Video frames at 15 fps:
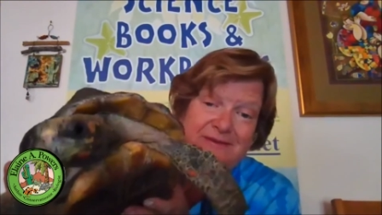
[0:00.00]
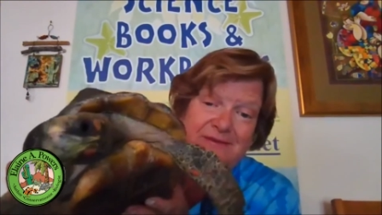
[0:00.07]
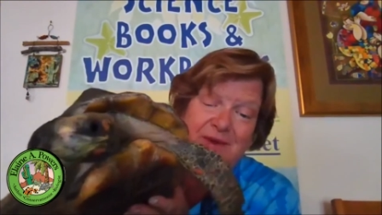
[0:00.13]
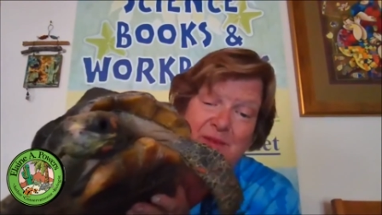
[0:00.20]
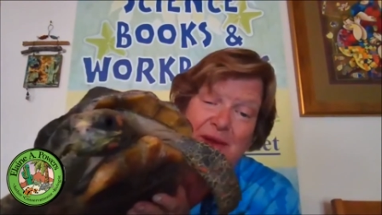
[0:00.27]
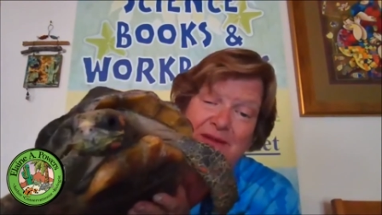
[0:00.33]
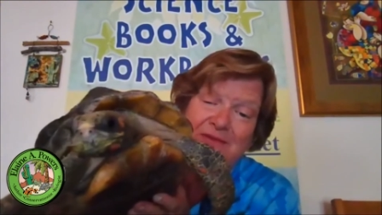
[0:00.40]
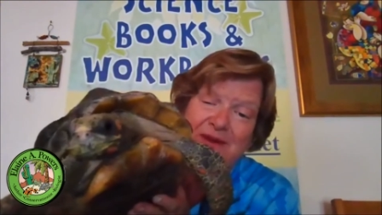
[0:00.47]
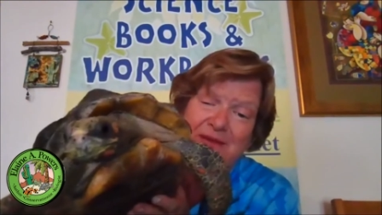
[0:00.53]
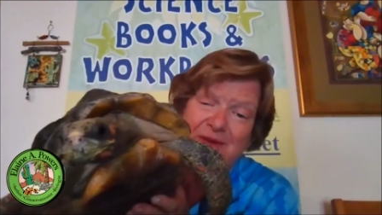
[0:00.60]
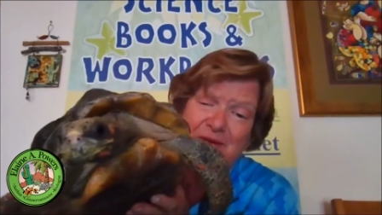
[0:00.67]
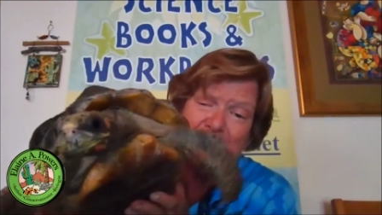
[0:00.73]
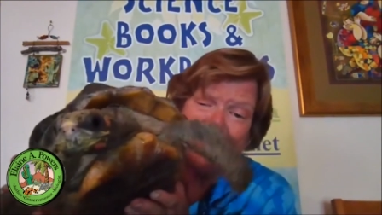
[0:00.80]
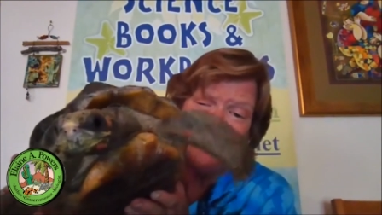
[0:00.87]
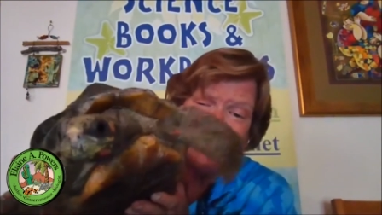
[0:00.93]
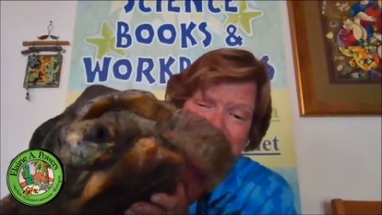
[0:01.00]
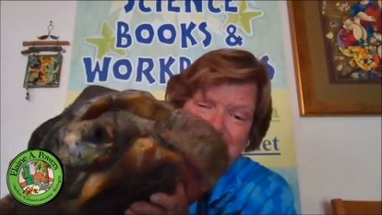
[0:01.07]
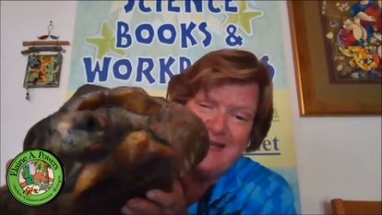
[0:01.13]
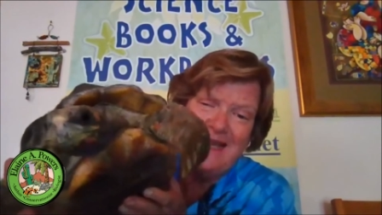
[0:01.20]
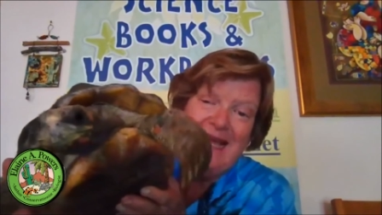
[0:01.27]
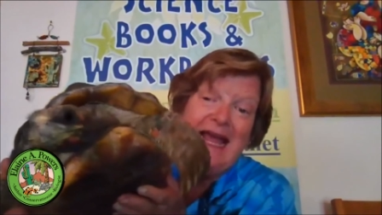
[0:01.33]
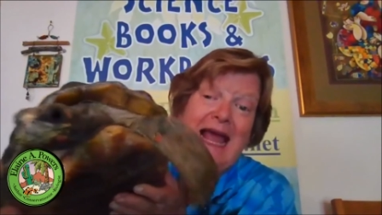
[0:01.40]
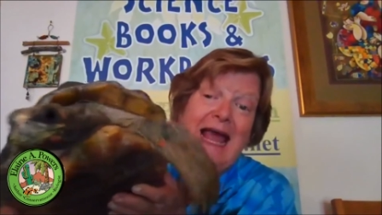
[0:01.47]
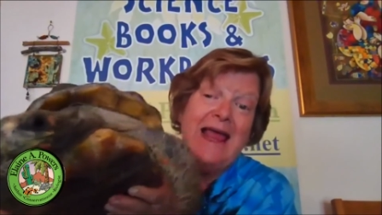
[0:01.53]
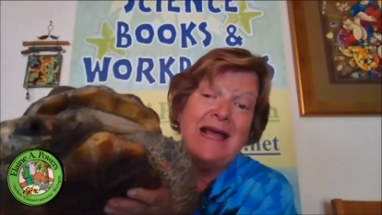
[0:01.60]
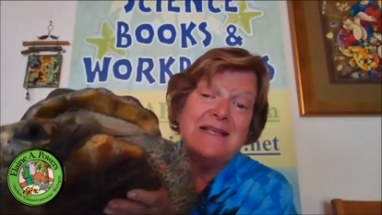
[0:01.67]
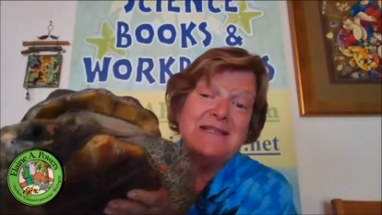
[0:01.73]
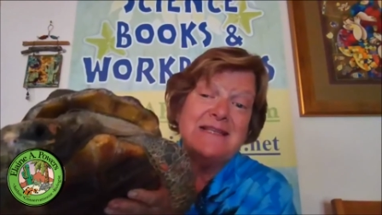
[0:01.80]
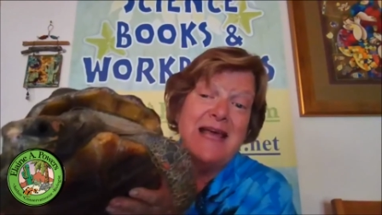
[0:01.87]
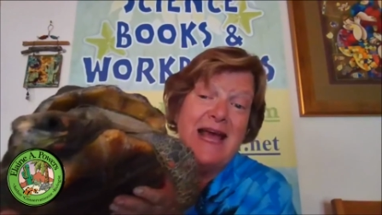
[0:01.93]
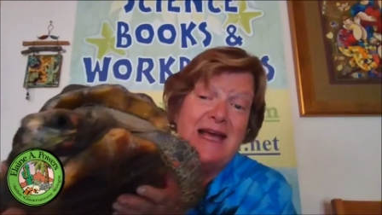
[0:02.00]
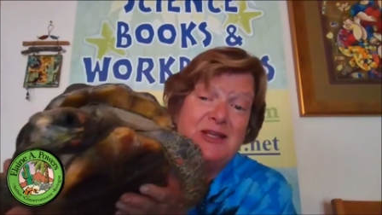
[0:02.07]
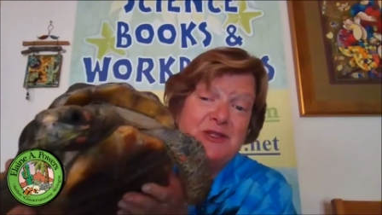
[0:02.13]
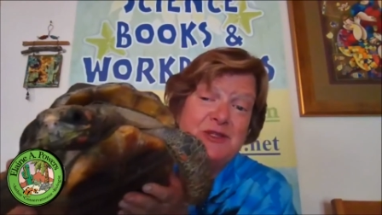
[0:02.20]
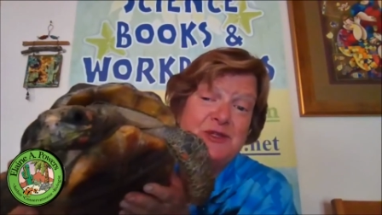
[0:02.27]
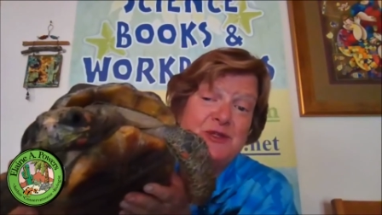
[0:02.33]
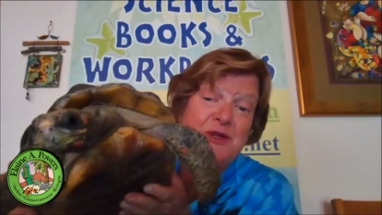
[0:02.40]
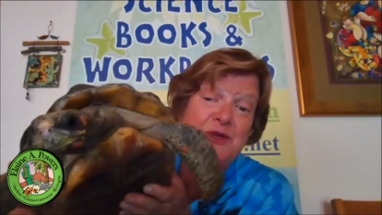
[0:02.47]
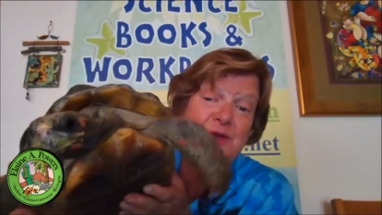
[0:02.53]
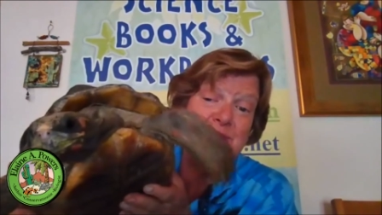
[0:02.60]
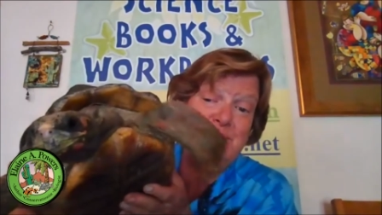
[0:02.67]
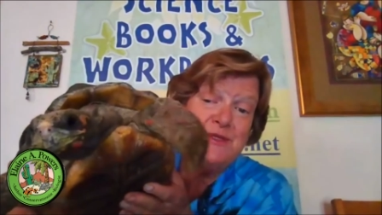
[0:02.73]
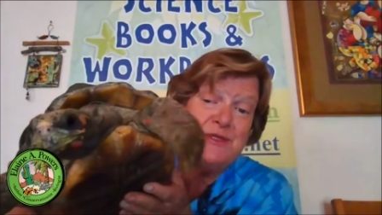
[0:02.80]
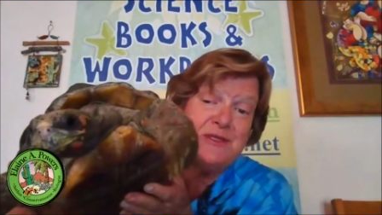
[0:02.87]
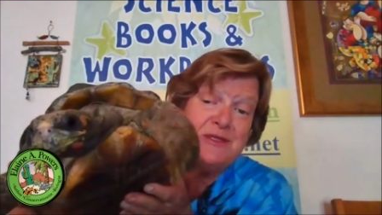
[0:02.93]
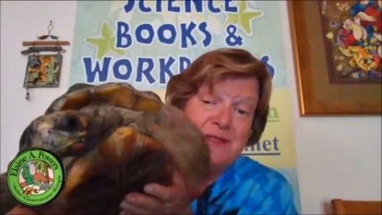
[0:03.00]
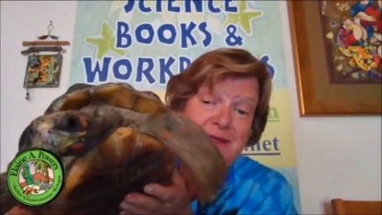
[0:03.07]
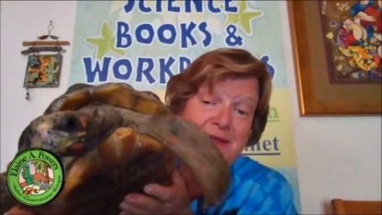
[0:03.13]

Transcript: one of my favorite words. That's S-C-U-T-E-S.